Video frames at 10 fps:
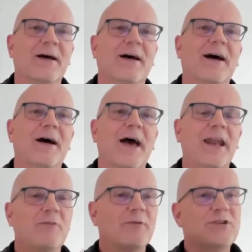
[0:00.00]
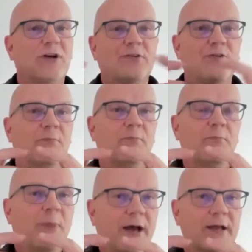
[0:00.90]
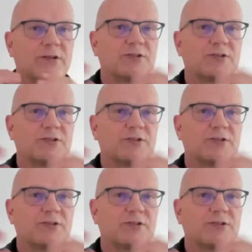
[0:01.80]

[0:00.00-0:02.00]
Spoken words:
And it was not combined.